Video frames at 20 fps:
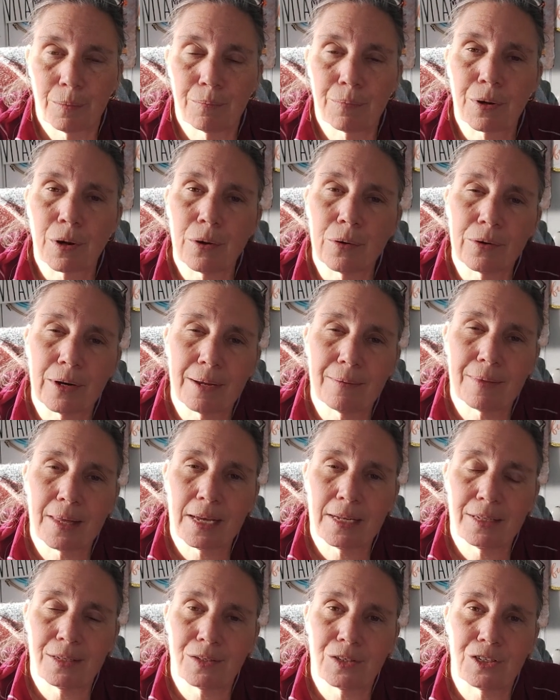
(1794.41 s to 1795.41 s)
program that
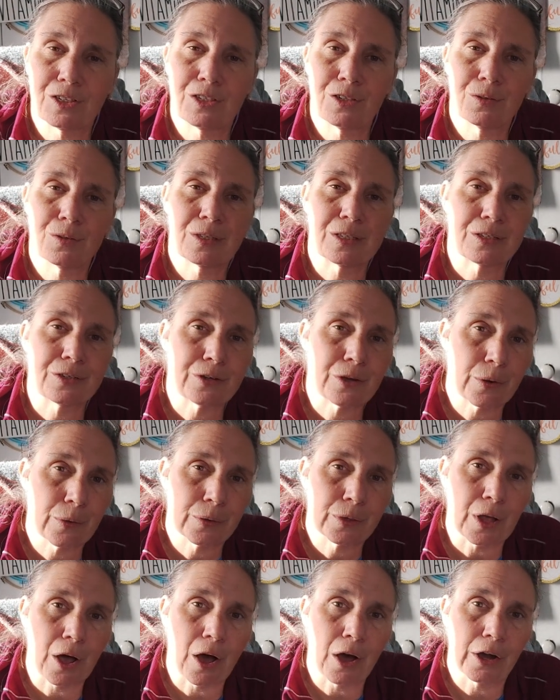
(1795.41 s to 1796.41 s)
I used to use is no
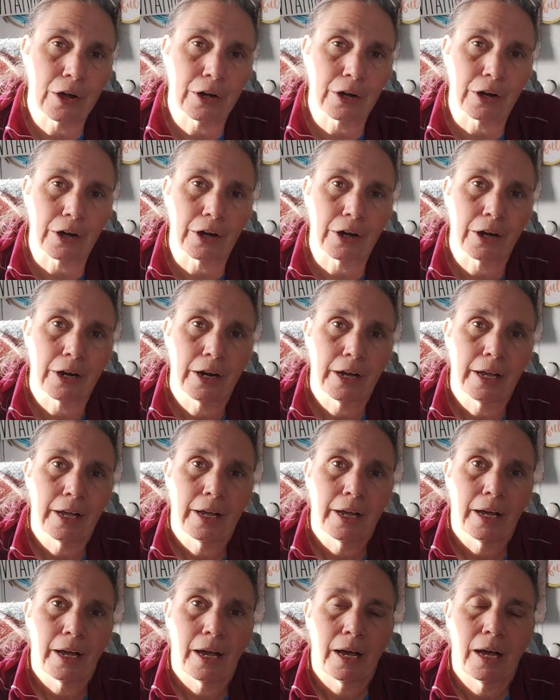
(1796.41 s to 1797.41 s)
longer
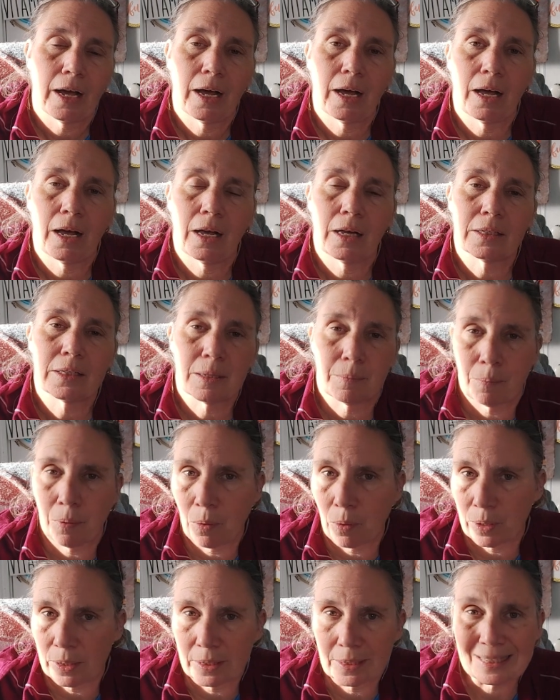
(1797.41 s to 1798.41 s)

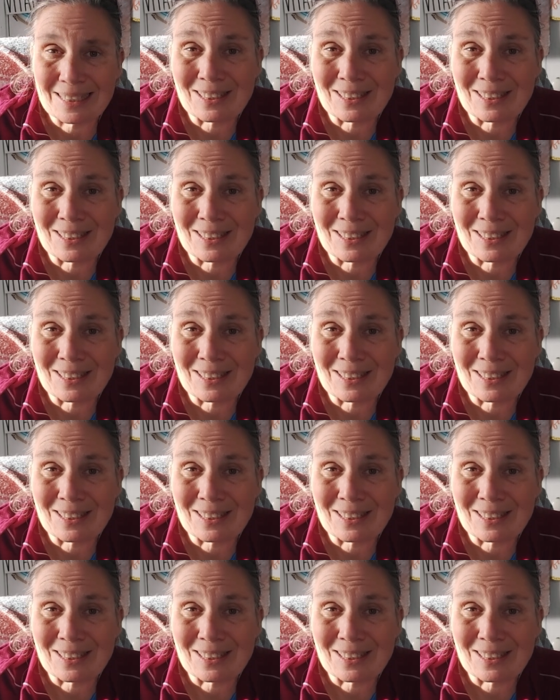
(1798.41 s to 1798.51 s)
supported.